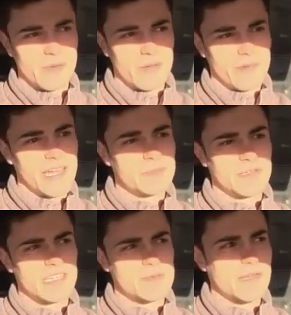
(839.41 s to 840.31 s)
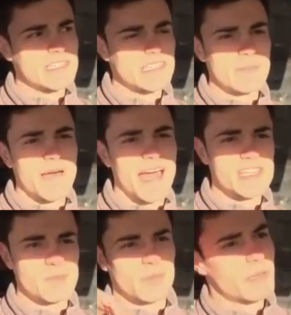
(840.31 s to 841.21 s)
I've had experience in the
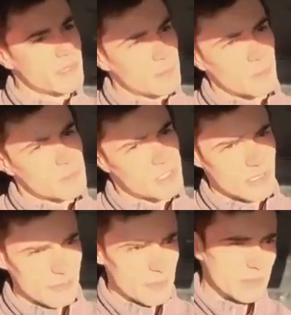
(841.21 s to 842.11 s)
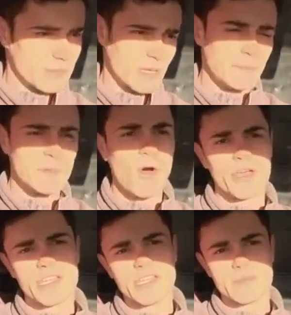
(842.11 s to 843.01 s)
past where maybe you've been
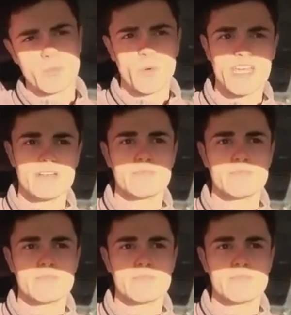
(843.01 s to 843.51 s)
employee, you've been waiting